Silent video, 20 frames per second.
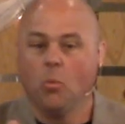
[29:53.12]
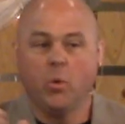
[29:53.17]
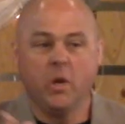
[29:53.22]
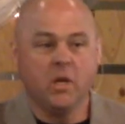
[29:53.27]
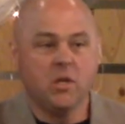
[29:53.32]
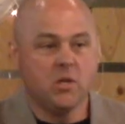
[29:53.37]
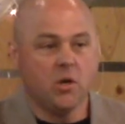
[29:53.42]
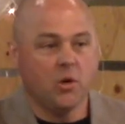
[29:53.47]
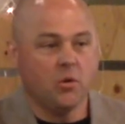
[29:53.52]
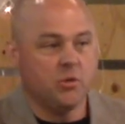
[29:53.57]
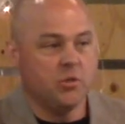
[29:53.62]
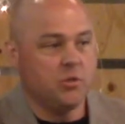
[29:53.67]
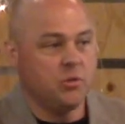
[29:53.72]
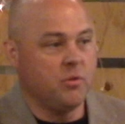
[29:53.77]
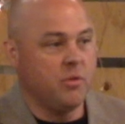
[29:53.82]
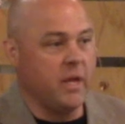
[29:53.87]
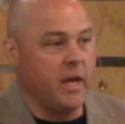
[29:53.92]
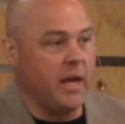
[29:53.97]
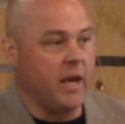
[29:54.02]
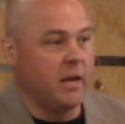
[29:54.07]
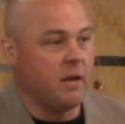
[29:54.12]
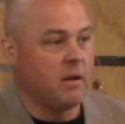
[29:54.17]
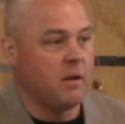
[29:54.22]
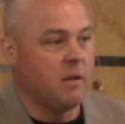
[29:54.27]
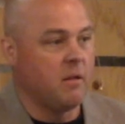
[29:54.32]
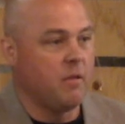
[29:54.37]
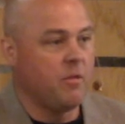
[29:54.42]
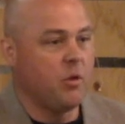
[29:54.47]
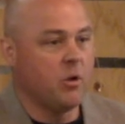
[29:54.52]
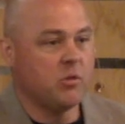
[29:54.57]
We don't do that.
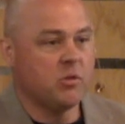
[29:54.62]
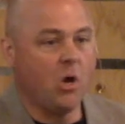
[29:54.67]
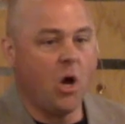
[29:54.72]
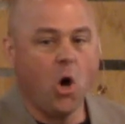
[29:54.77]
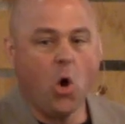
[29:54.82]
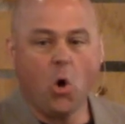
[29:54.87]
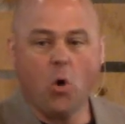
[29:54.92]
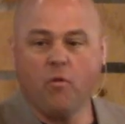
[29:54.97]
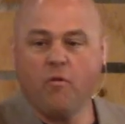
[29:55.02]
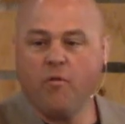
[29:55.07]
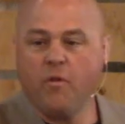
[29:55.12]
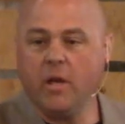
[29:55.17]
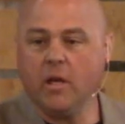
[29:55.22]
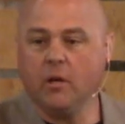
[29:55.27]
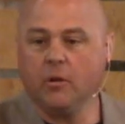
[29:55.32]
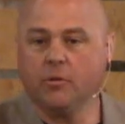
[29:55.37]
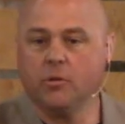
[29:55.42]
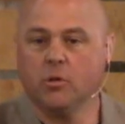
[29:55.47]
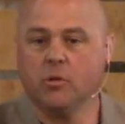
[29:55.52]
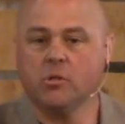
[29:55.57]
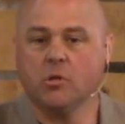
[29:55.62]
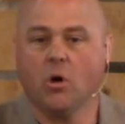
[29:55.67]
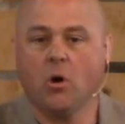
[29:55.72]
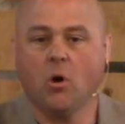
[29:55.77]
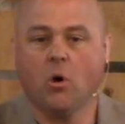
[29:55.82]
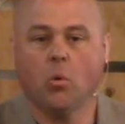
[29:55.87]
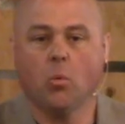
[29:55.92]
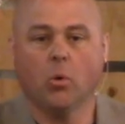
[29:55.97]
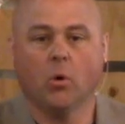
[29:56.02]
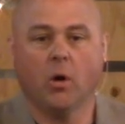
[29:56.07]
Those all failed. Those
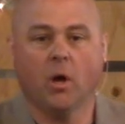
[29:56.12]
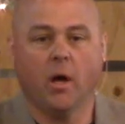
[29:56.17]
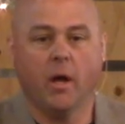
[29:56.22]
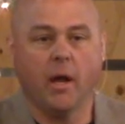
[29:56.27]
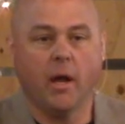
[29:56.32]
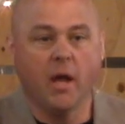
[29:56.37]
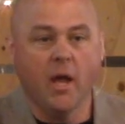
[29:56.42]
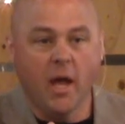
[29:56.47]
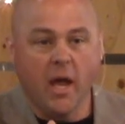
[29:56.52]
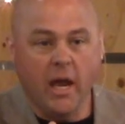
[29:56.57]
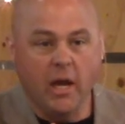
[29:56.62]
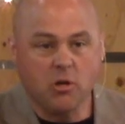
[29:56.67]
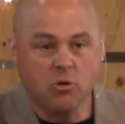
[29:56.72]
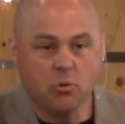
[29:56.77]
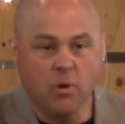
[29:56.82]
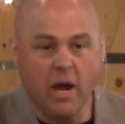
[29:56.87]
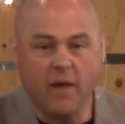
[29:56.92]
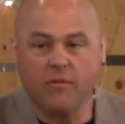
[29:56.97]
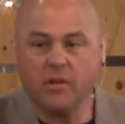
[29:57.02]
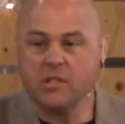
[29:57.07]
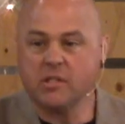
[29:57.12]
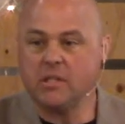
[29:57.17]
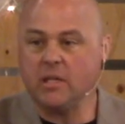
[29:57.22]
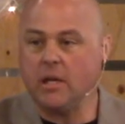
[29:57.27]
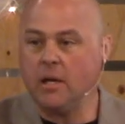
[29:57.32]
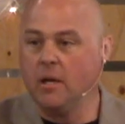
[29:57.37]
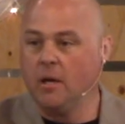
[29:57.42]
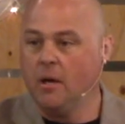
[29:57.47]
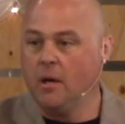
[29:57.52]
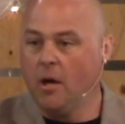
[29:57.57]
all were a, a
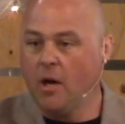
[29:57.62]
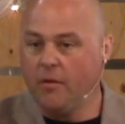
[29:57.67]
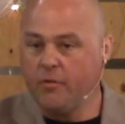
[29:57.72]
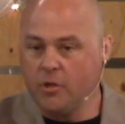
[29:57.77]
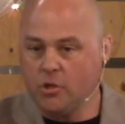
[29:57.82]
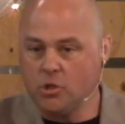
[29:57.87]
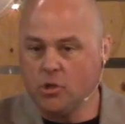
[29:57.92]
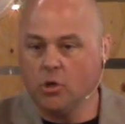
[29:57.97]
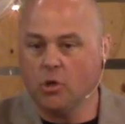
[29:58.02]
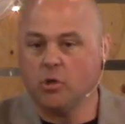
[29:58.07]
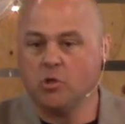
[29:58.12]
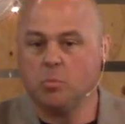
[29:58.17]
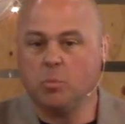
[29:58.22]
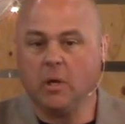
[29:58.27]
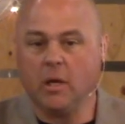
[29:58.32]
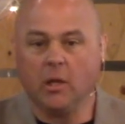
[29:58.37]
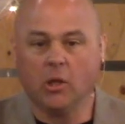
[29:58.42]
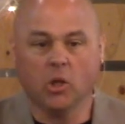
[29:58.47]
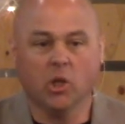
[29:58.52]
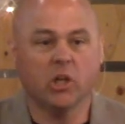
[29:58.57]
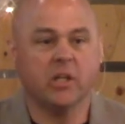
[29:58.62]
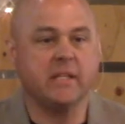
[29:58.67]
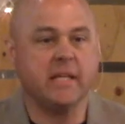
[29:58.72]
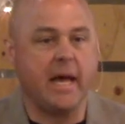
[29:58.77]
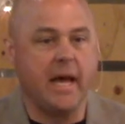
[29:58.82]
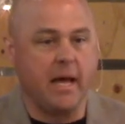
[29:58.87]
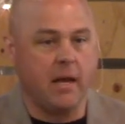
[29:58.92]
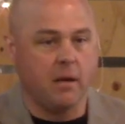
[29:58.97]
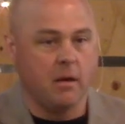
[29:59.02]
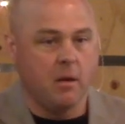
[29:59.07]
travesty of the church being
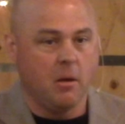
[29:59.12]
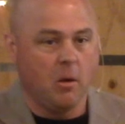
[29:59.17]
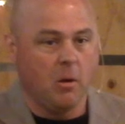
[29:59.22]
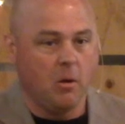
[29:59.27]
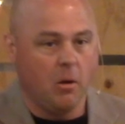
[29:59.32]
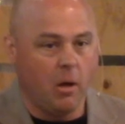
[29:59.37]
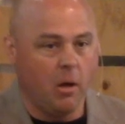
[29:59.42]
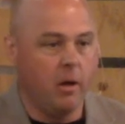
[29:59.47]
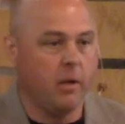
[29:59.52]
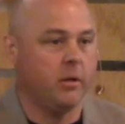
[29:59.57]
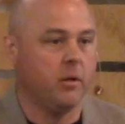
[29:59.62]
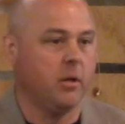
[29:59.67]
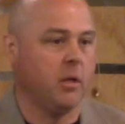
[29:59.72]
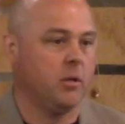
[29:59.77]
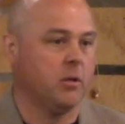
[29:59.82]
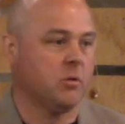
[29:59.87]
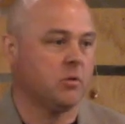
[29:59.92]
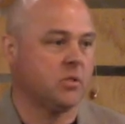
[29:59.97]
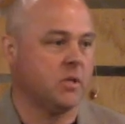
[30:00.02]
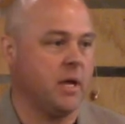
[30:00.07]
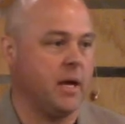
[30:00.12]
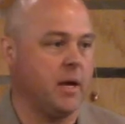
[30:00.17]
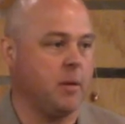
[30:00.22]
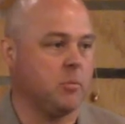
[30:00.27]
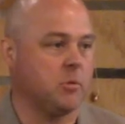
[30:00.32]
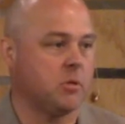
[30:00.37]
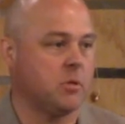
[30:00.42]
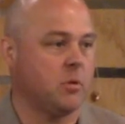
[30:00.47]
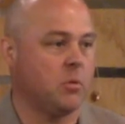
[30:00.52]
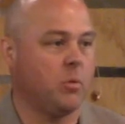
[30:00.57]
looked at in, in those
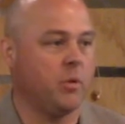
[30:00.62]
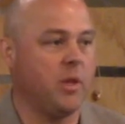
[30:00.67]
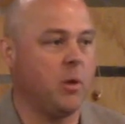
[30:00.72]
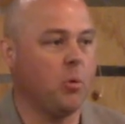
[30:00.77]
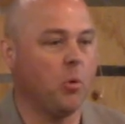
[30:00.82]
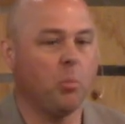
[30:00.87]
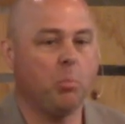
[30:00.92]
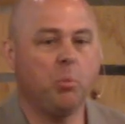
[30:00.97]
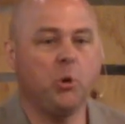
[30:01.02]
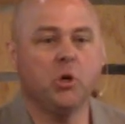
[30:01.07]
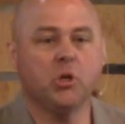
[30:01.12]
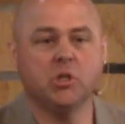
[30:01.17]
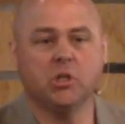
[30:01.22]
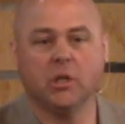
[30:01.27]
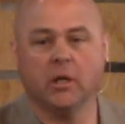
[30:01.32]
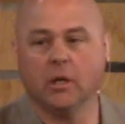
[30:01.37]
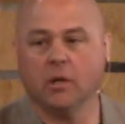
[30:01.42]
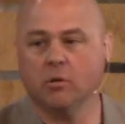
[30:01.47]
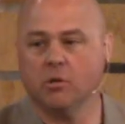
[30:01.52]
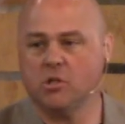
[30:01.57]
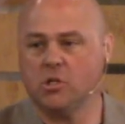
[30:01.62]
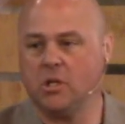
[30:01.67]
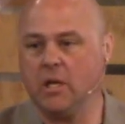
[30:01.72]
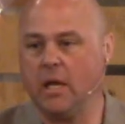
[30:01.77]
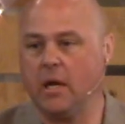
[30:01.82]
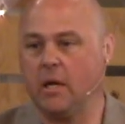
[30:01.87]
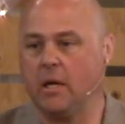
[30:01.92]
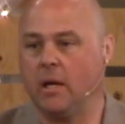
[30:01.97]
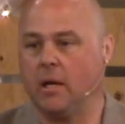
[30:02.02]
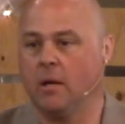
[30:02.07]
times when they were pushing
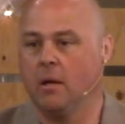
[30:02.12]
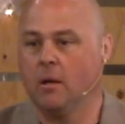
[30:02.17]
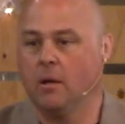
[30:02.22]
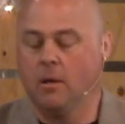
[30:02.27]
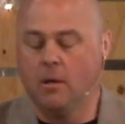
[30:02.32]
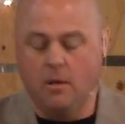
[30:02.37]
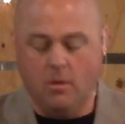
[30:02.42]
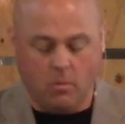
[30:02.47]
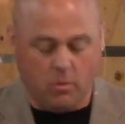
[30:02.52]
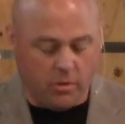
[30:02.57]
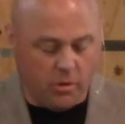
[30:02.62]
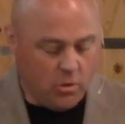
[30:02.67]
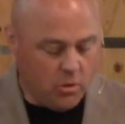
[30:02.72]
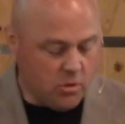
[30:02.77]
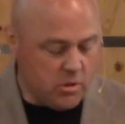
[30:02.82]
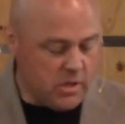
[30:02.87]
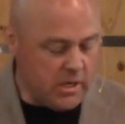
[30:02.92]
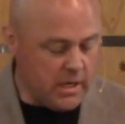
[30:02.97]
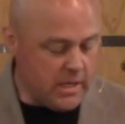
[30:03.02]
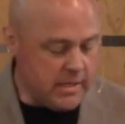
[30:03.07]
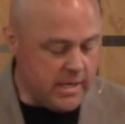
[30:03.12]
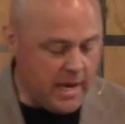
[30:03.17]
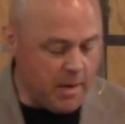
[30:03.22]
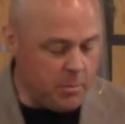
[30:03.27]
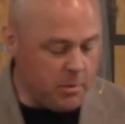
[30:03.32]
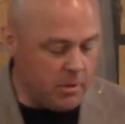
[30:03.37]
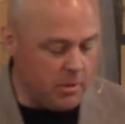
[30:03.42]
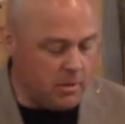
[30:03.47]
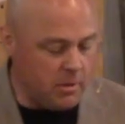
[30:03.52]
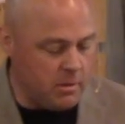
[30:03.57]
Christianity, when the Crusades
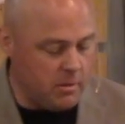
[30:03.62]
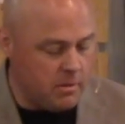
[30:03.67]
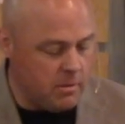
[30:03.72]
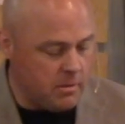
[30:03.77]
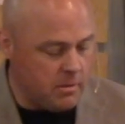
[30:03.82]
happened.